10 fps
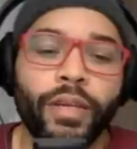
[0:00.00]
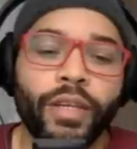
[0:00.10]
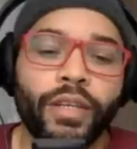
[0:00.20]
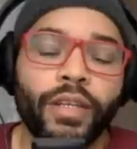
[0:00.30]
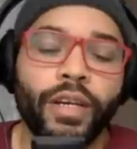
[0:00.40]

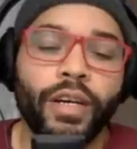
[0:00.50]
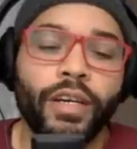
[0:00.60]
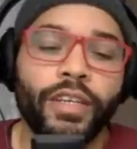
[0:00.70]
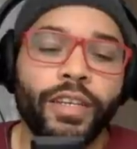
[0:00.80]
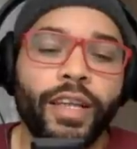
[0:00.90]
me
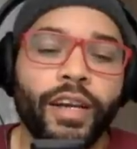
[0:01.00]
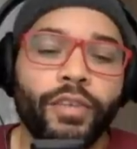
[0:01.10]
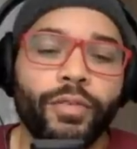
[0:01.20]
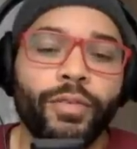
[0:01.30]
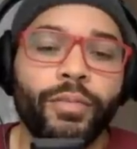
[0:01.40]
uh, in the
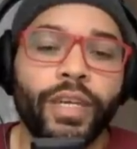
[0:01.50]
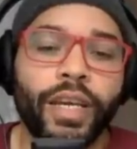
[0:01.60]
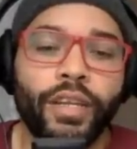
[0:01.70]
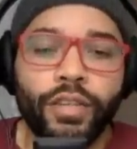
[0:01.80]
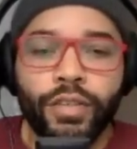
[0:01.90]
locker room. They
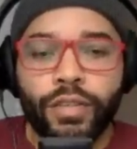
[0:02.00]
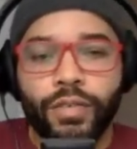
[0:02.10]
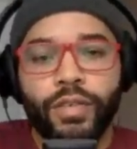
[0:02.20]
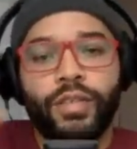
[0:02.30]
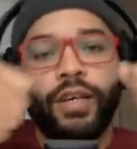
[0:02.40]
had to
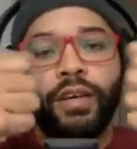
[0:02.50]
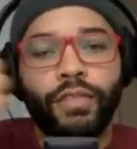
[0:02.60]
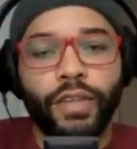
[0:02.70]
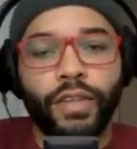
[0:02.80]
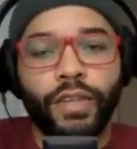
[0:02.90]
cut
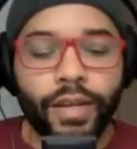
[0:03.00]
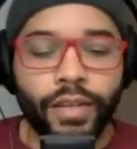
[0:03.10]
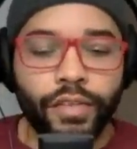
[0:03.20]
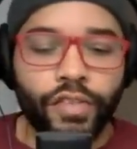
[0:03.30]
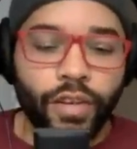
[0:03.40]
off the lock
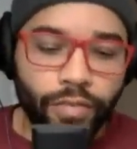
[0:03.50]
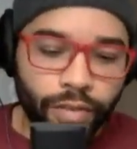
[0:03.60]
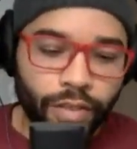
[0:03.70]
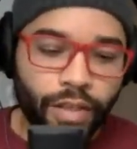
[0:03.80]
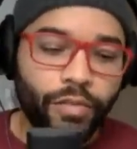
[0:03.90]
and stuff,
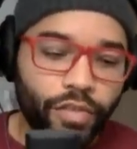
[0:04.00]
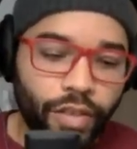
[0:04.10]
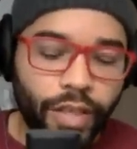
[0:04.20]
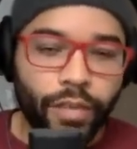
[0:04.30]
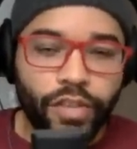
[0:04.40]
and I was
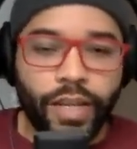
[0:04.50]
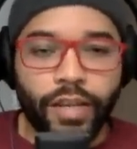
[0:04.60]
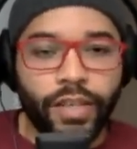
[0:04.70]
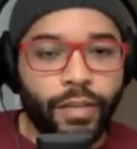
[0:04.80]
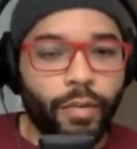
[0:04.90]
collapsed because I
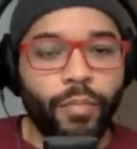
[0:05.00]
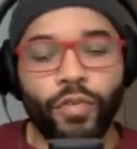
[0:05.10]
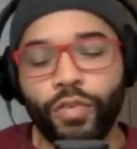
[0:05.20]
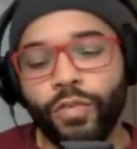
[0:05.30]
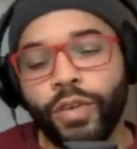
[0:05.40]
couldn't even
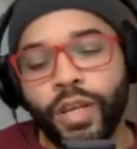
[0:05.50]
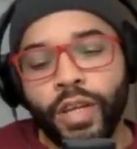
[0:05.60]
move.